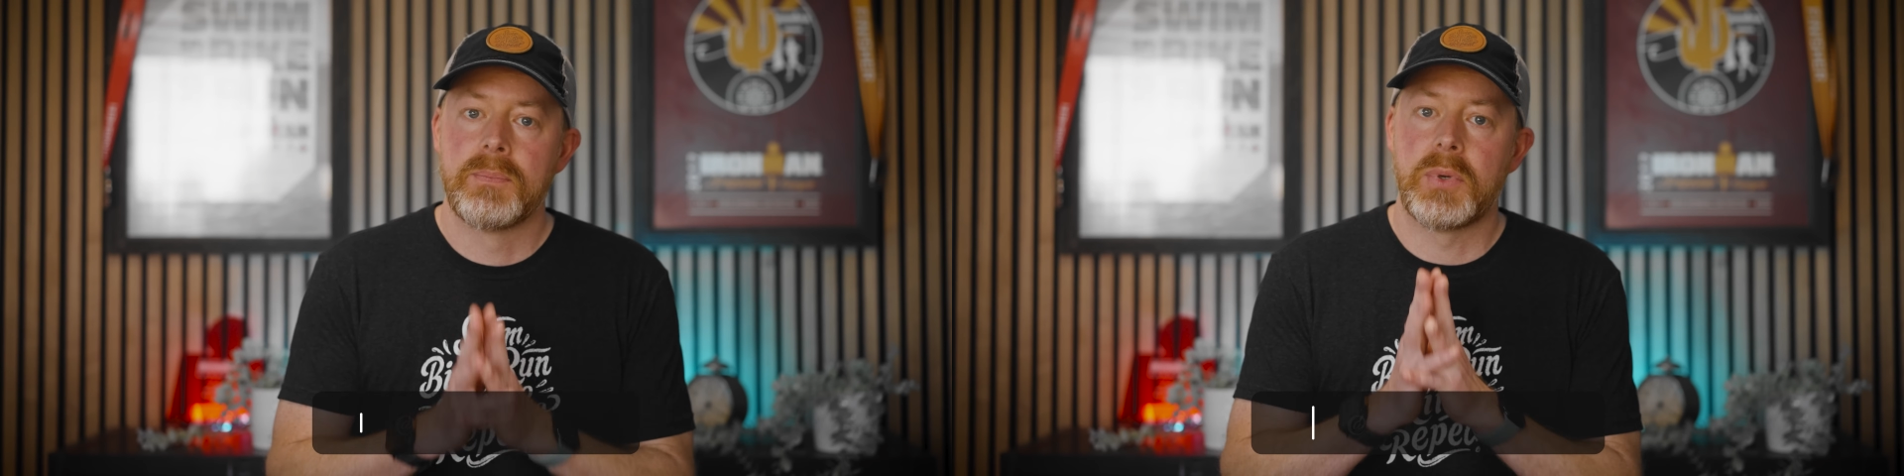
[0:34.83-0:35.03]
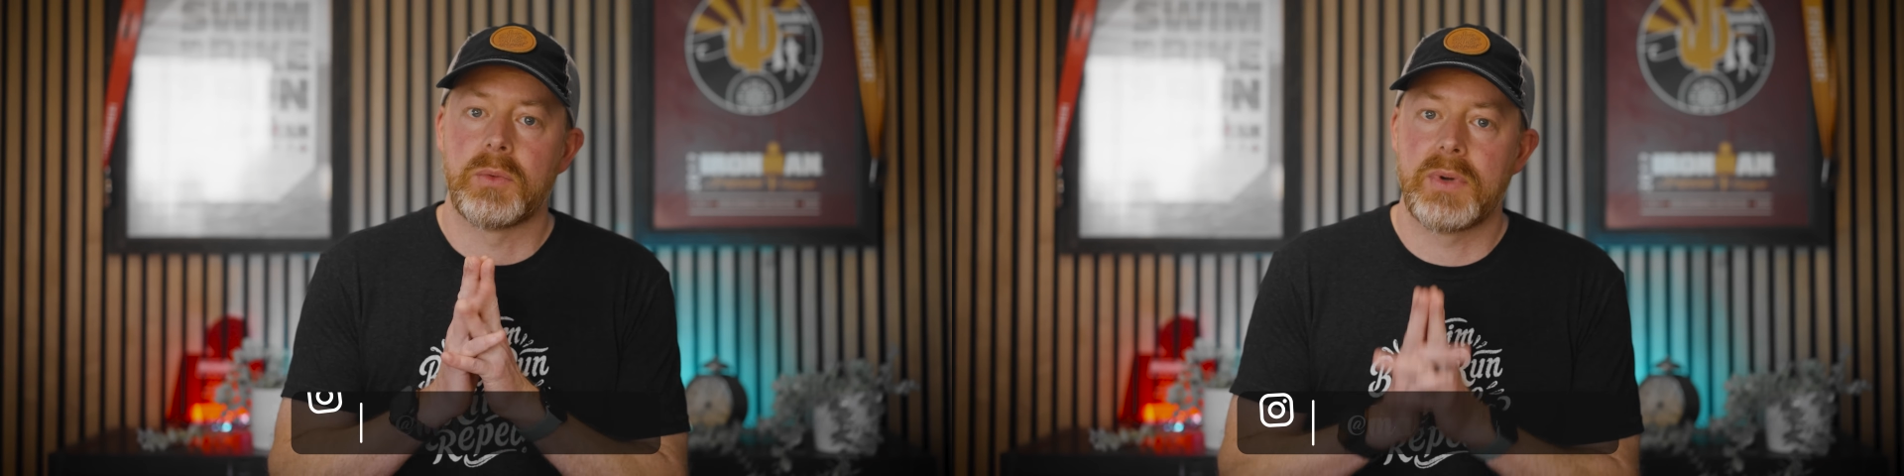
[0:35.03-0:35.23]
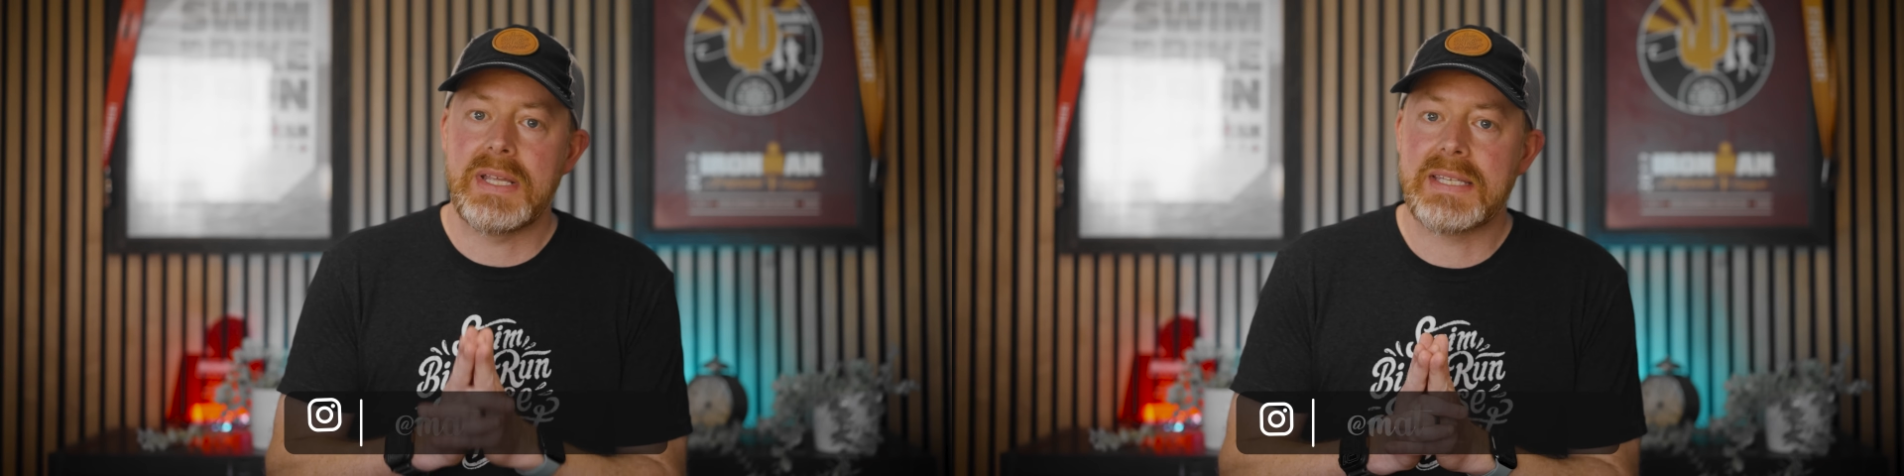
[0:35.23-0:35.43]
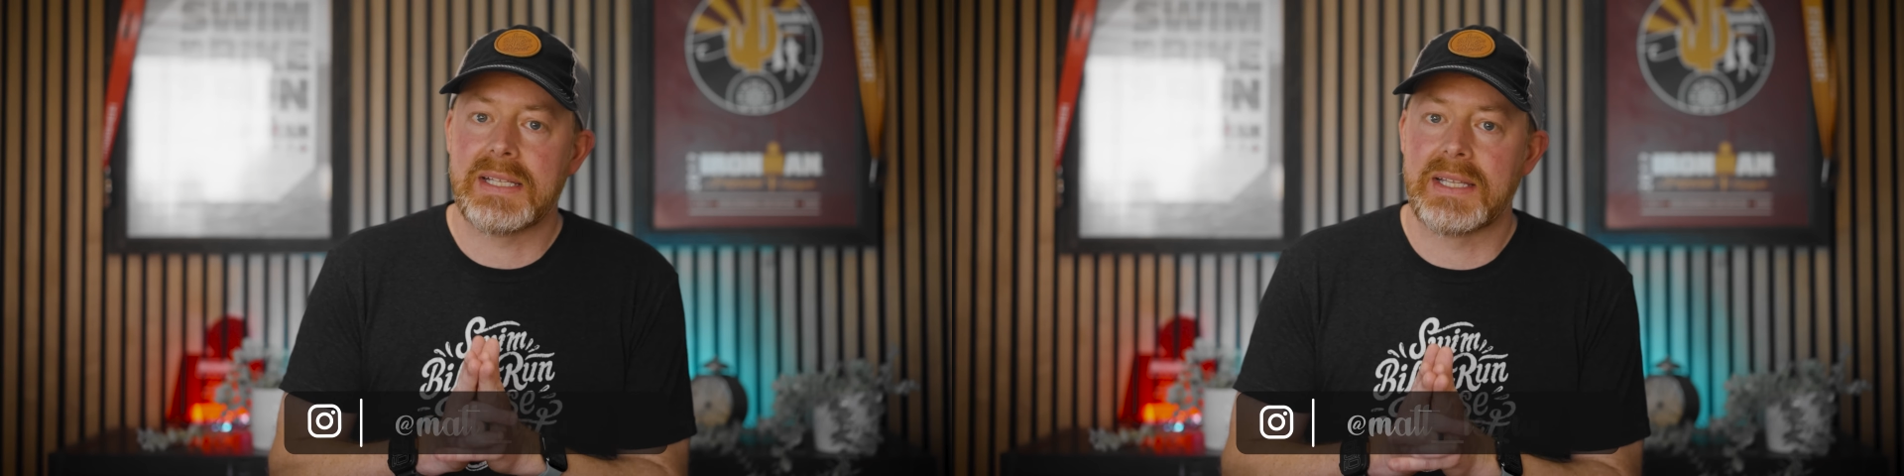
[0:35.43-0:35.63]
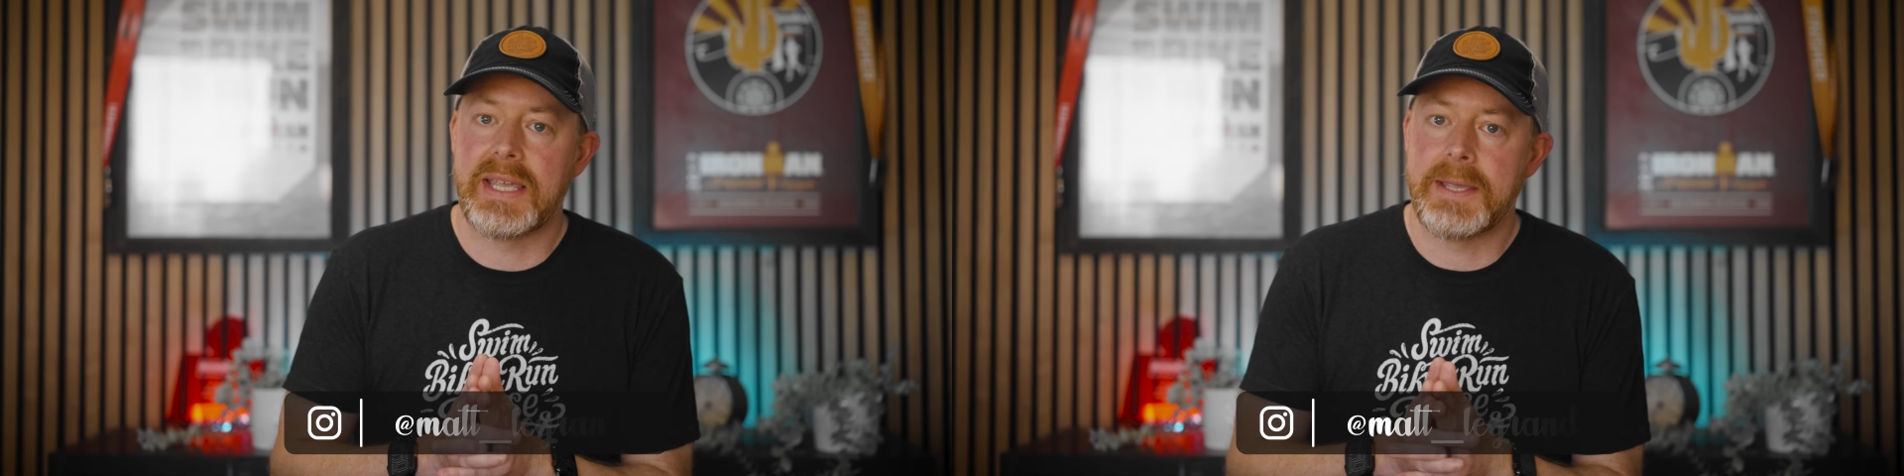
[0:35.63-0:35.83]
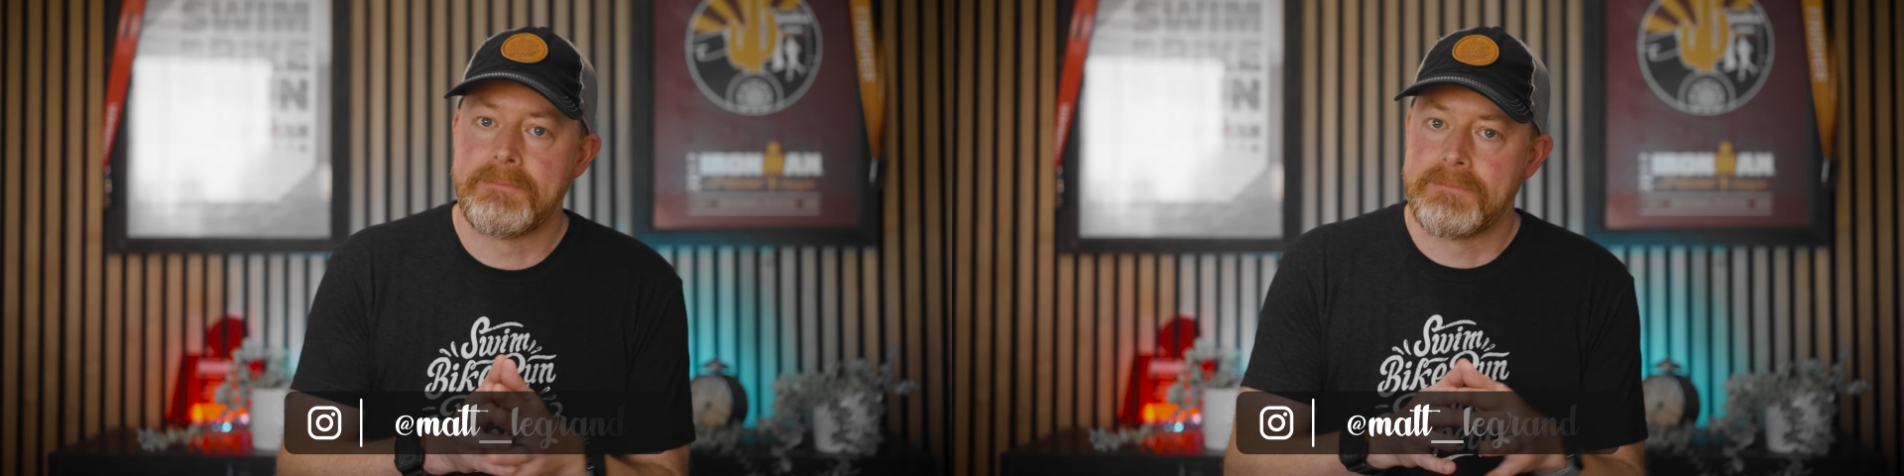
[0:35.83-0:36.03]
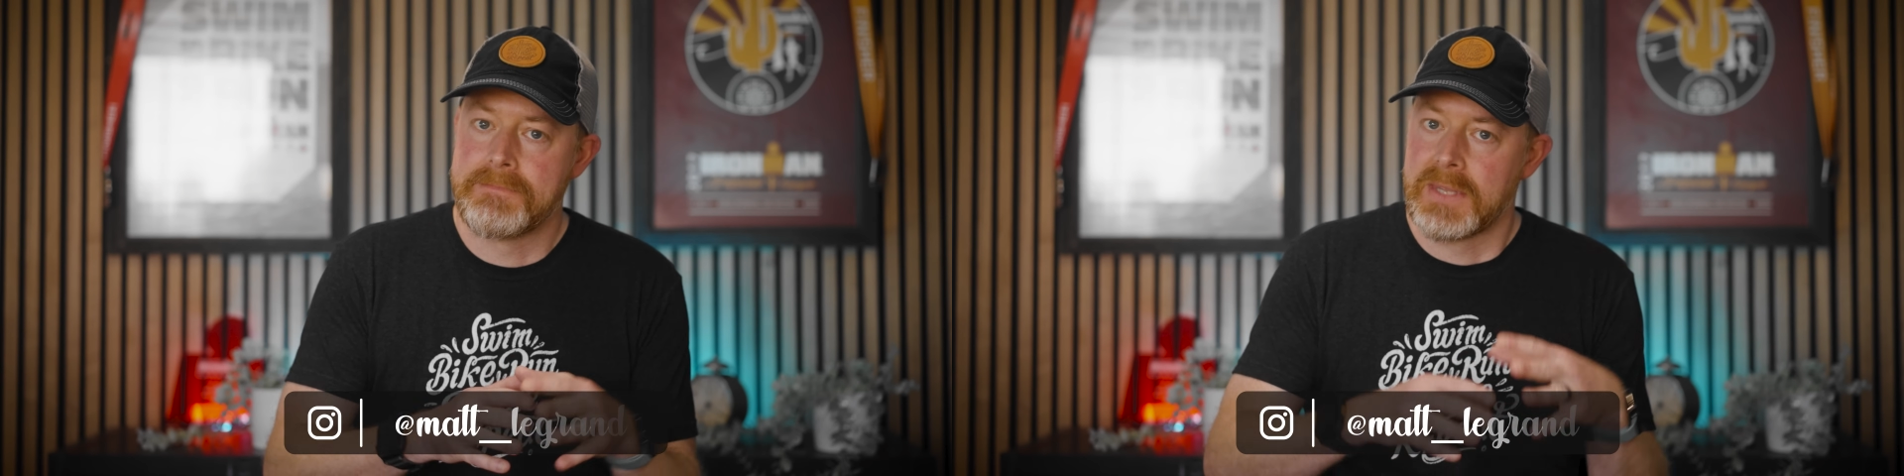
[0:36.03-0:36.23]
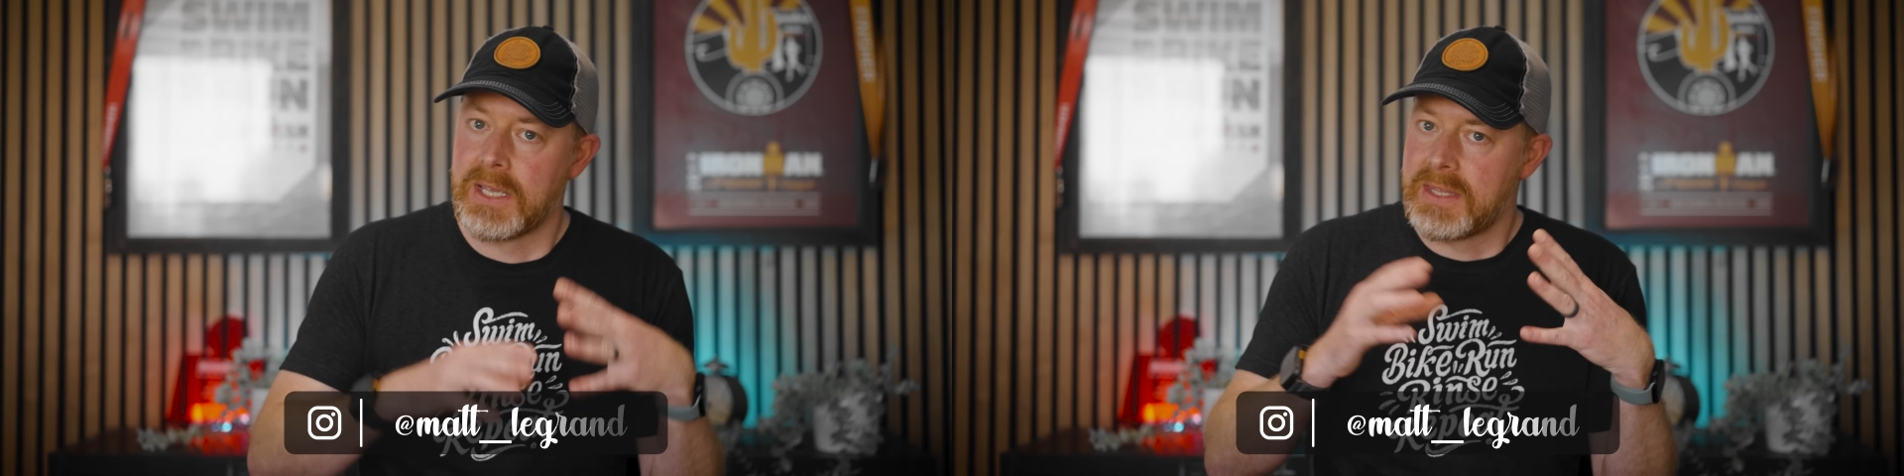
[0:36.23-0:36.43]
But recently,
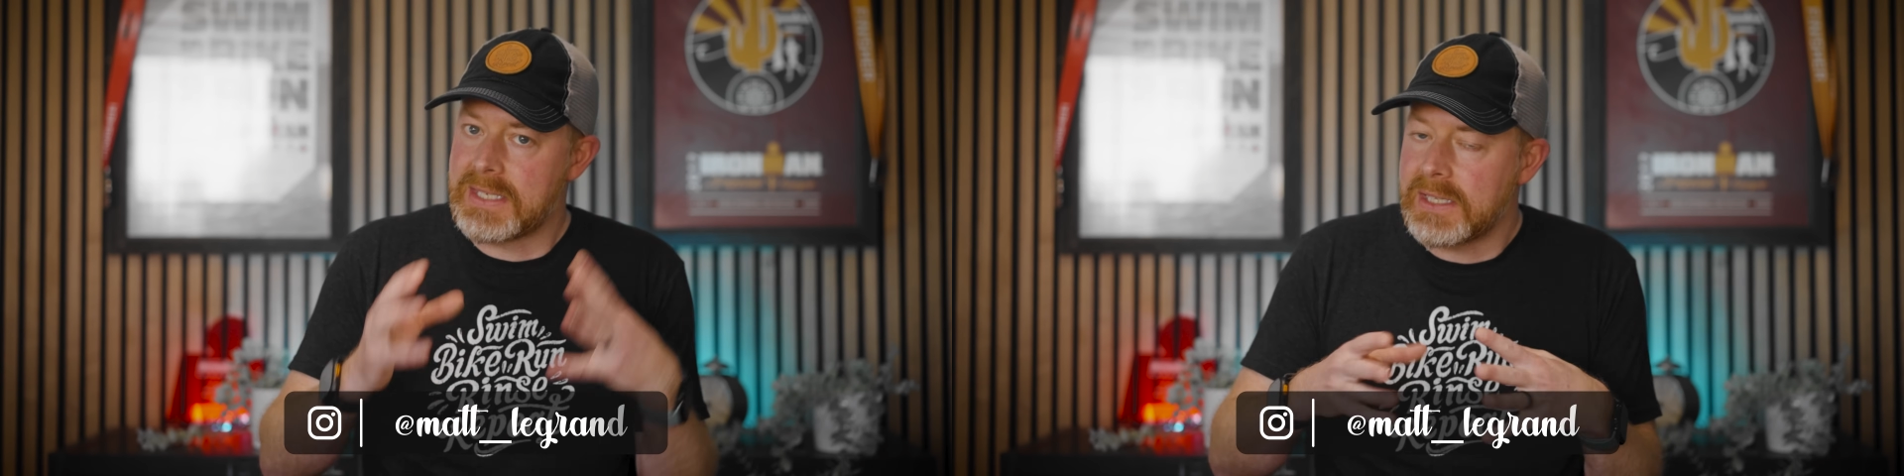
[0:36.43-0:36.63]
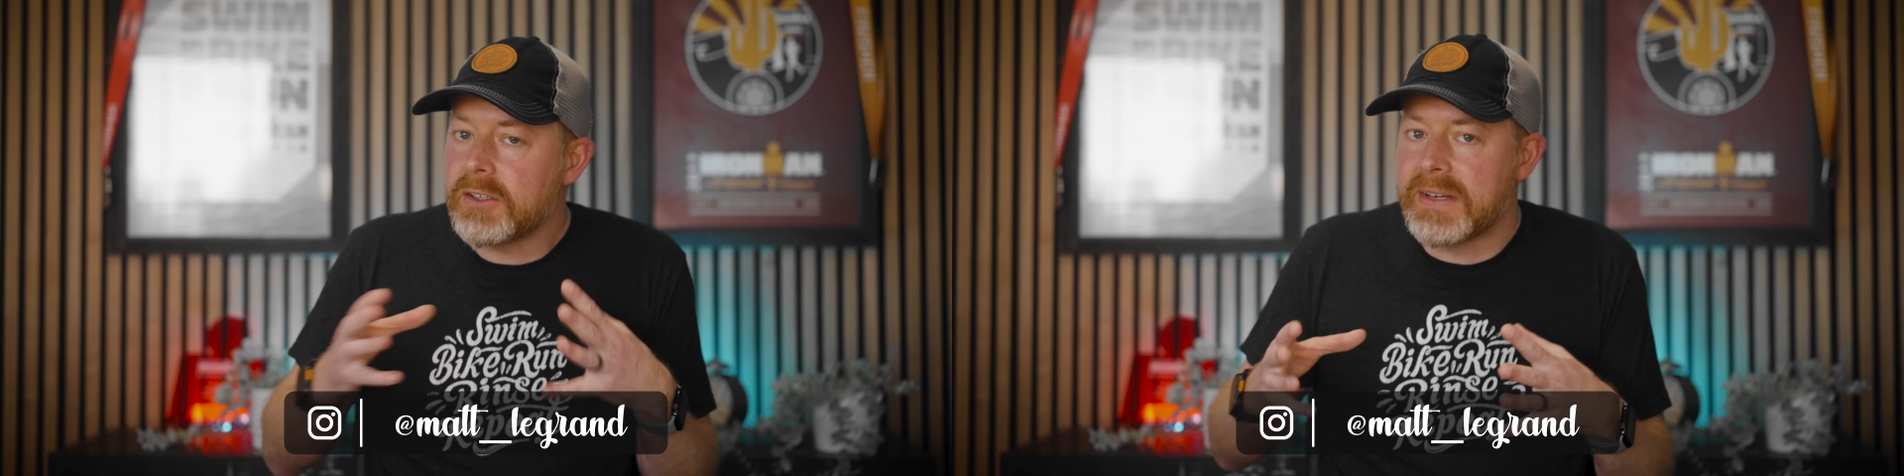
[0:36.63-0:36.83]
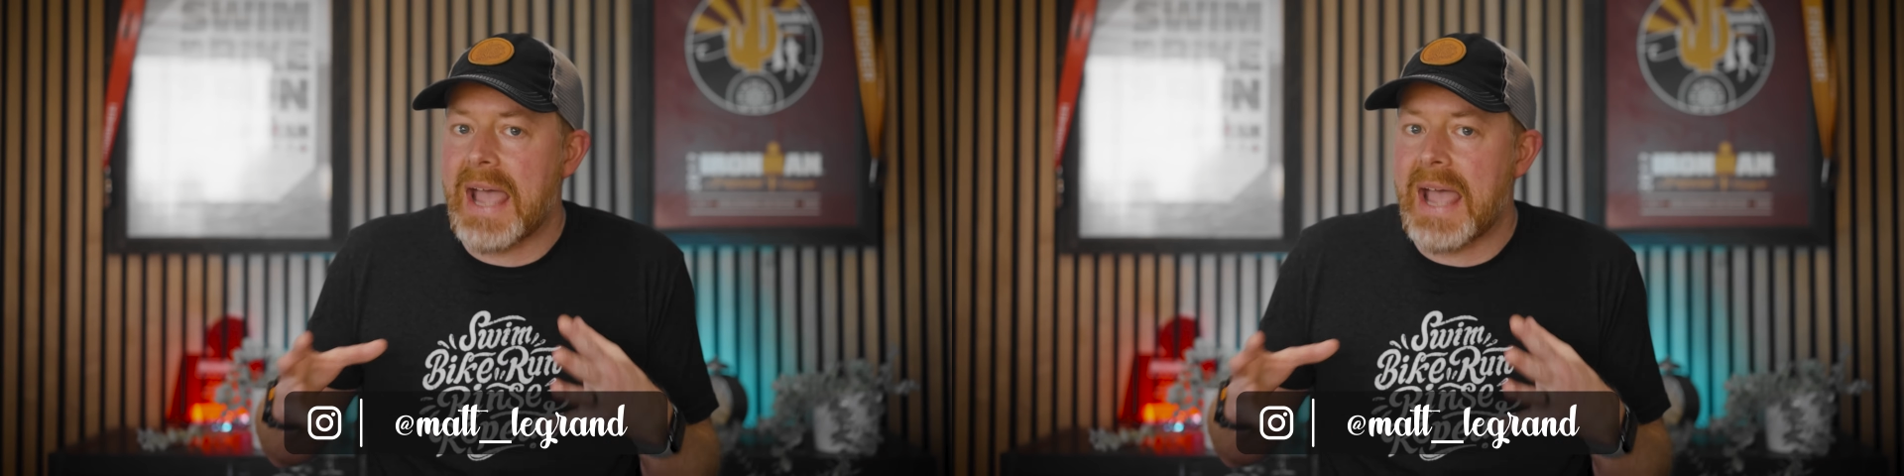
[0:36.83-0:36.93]
this little